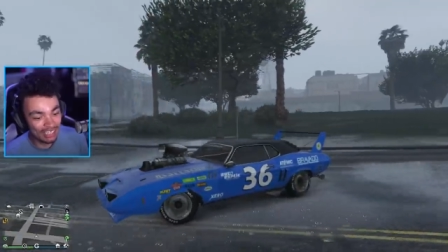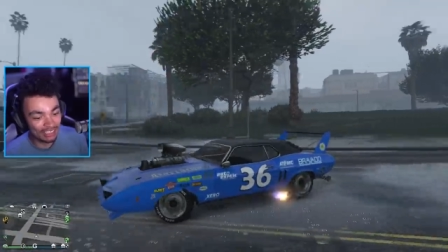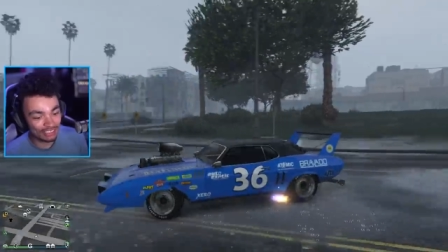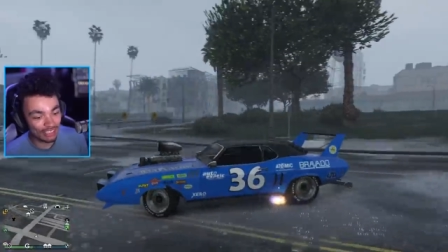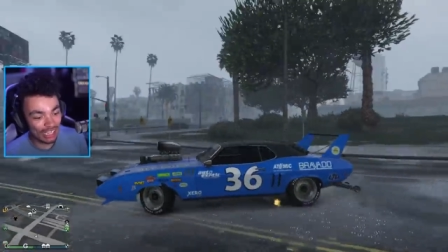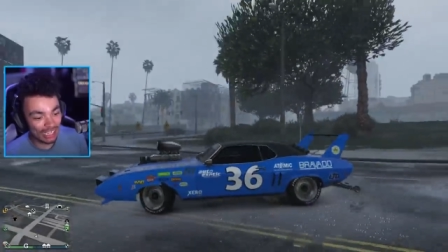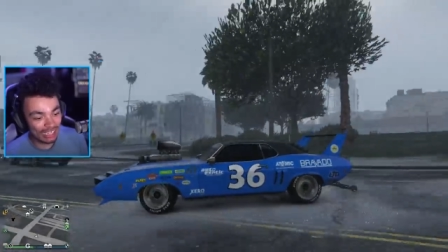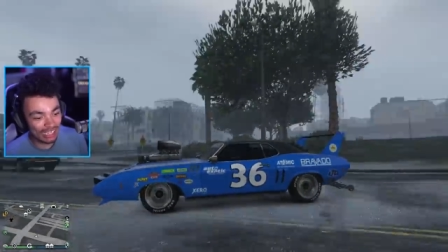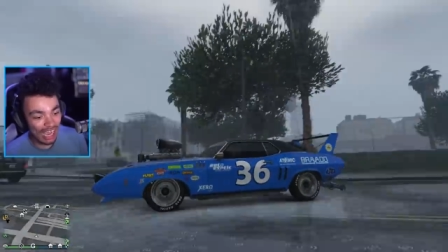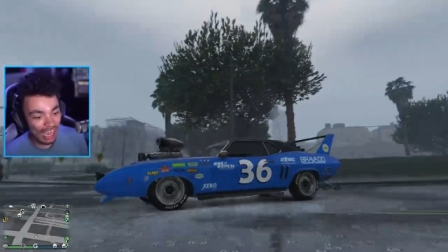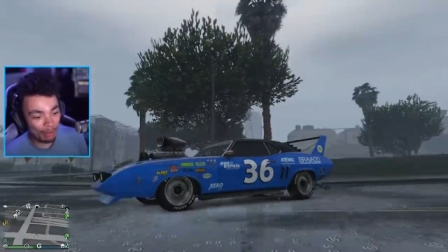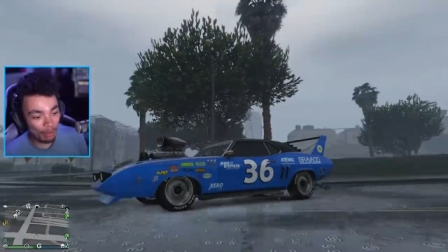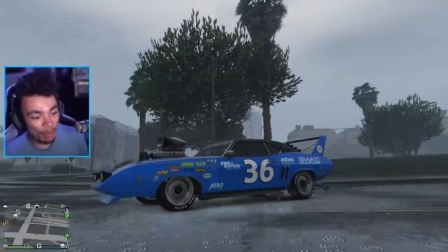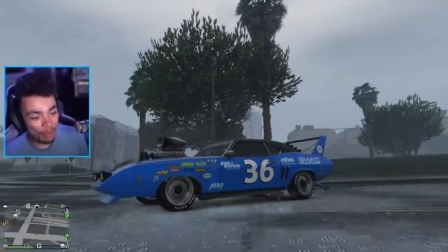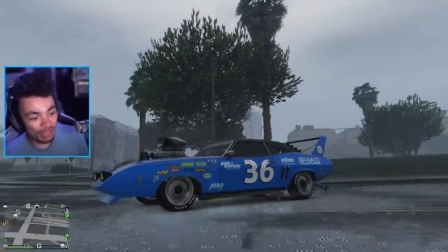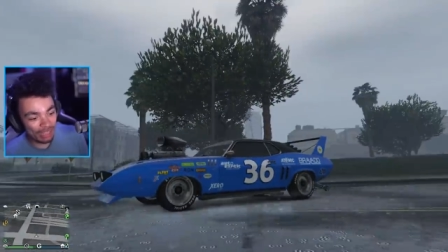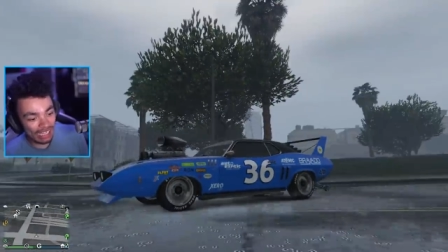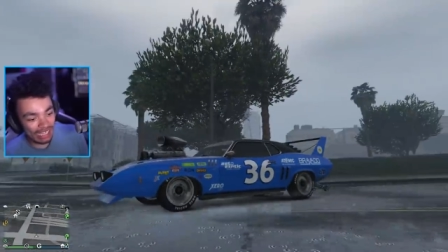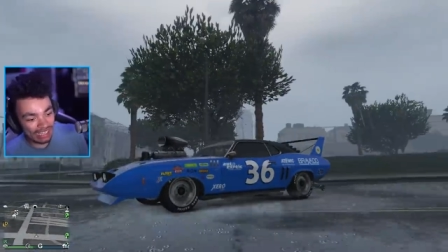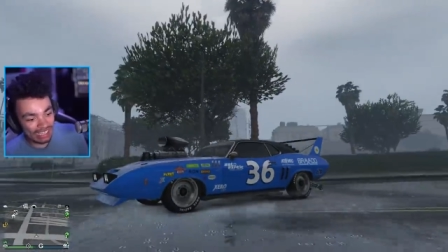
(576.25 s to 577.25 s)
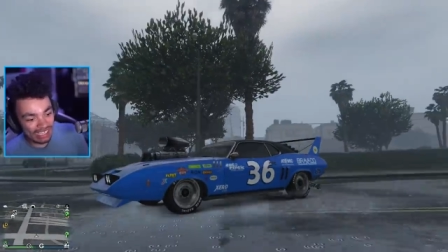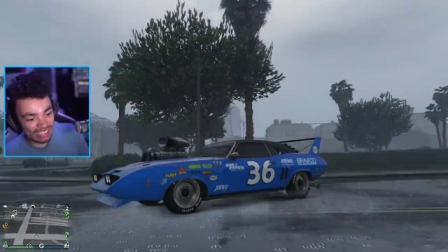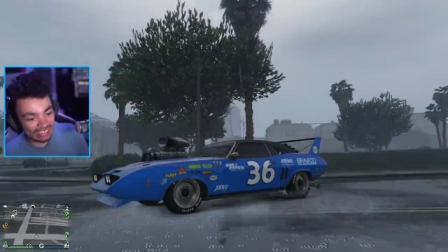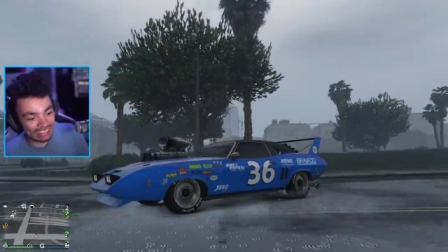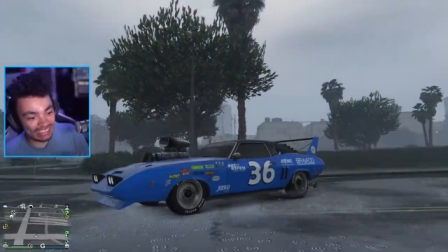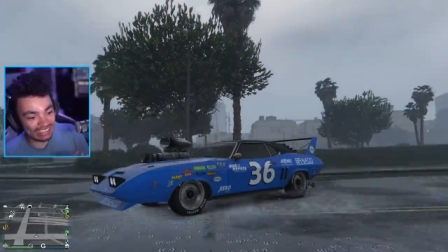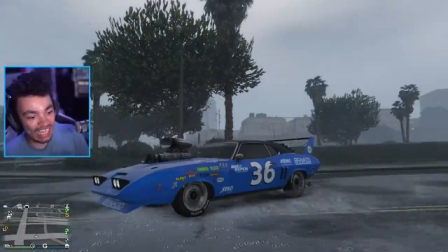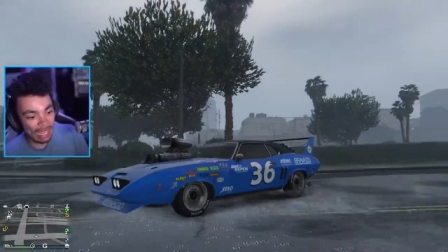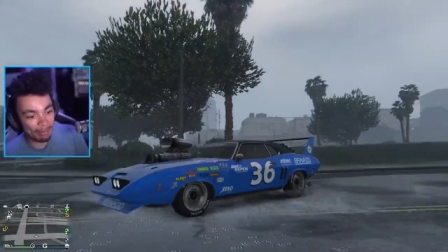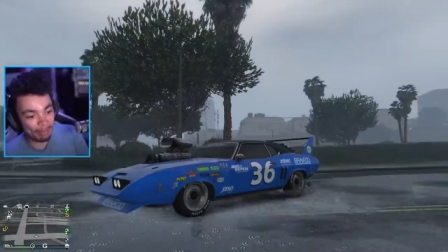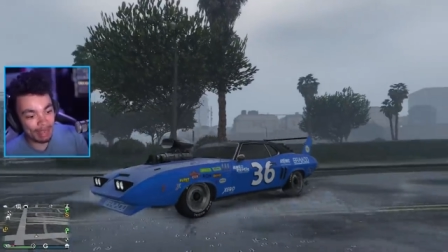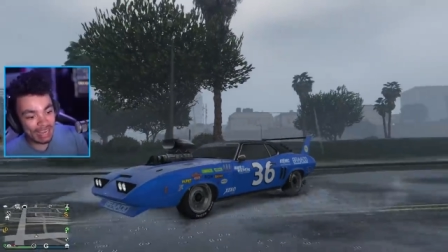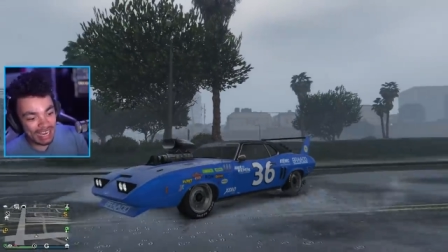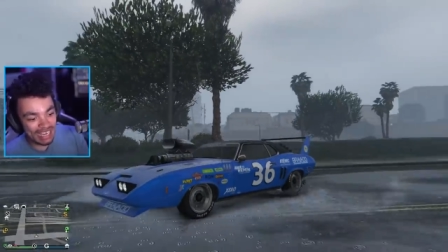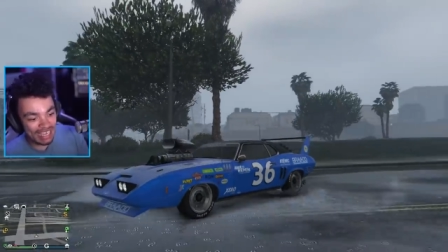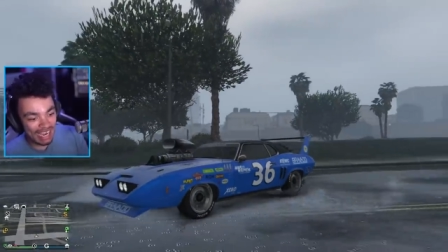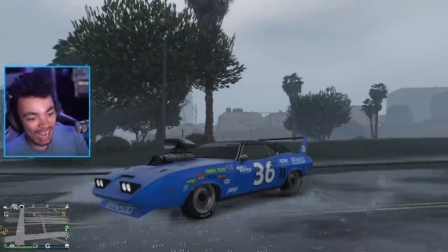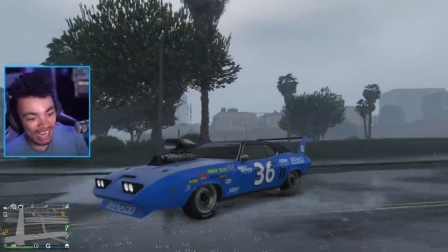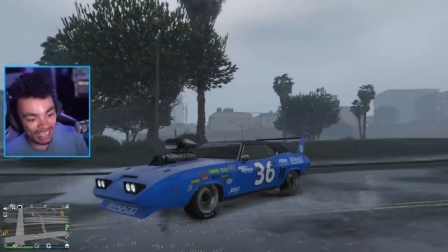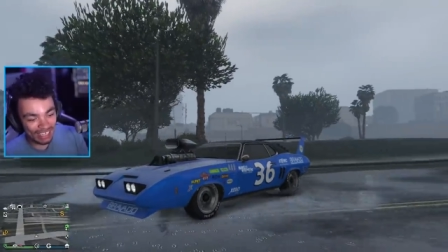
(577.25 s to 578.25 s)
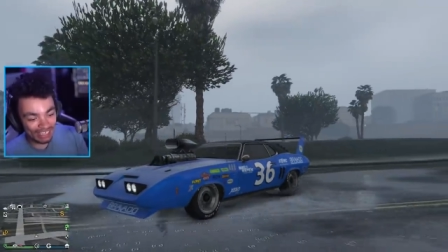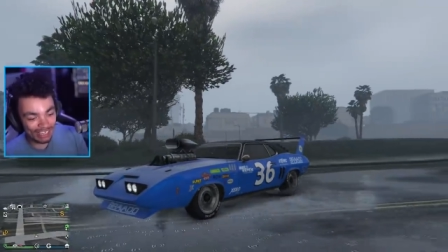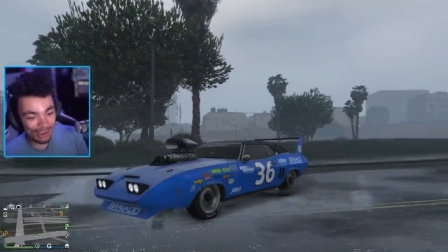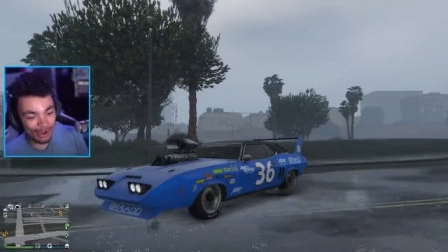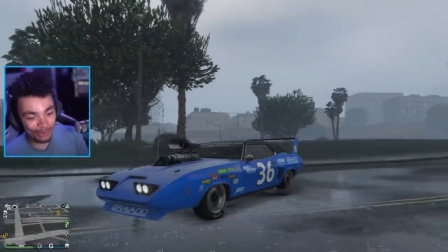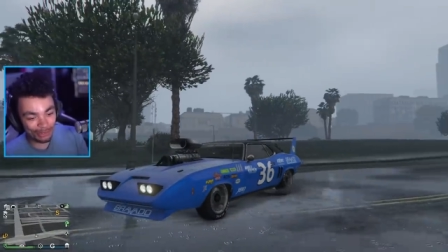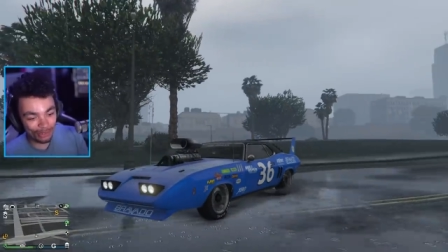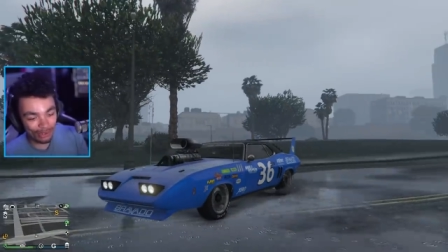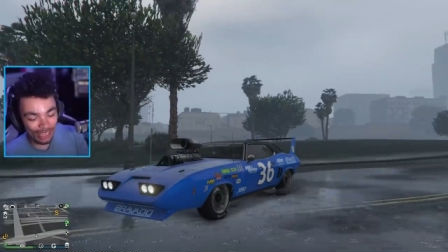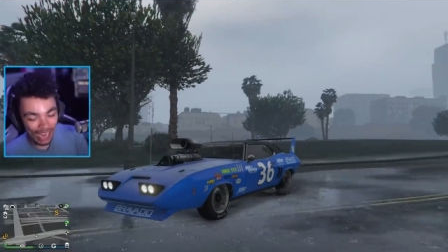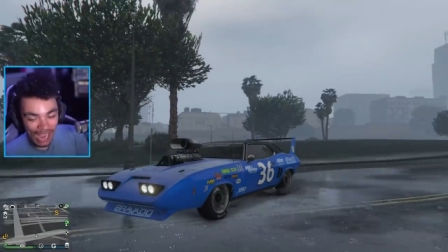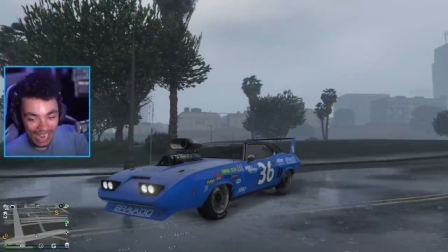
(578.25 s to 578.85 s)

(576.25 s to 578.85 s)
So yeah, I went with like this semi-Daytona look.